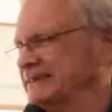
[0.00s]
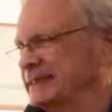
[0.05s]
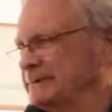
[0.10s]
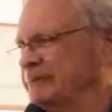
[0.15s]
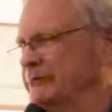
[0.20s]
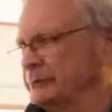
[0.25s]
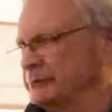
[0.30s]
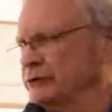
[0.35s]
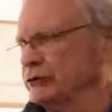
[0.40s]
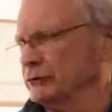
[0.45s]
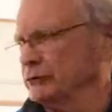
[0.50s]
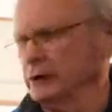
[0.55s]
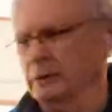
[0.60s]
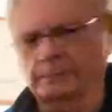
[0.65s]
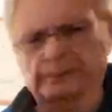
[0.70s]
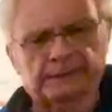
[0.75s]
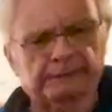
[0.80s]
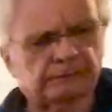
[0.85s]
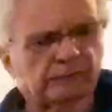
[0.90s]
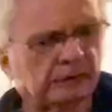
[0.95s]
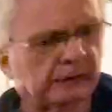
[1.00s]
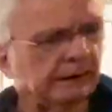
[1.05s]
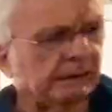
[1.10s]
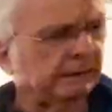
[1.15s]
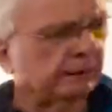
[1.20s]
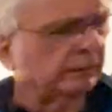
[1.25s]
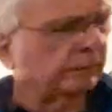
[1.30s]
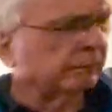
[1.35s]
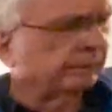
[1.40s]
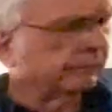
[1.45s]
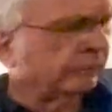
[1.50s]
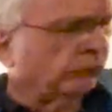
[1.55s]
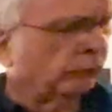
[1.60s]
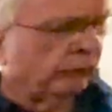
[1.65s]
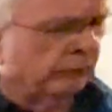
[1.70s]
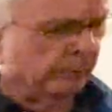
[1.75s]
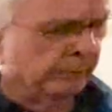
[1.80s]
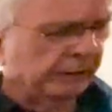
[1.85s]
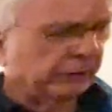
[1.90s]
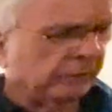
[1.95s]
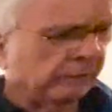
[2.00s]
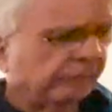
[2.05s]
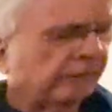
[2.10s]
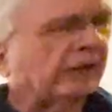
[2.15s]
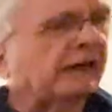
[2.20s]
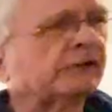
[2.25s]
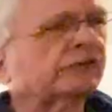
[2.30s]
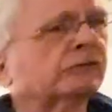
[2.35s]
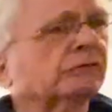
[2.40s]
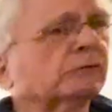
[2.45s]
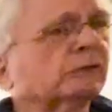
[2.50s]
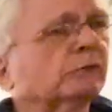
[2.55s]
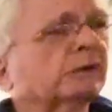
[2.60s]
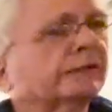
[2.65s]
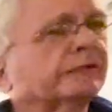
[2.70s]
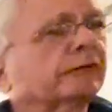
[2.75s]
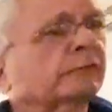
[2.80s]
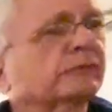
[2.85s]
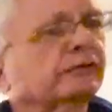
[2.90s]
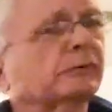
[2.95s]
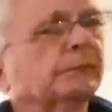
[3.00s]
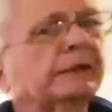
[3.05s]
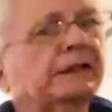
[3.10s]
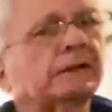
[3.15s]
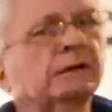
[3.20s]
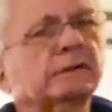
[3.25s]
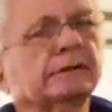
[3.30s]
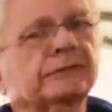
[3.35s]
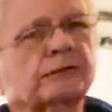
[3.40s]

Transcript: came from Europe. I've forgotten who the manufacturer was. It was a matter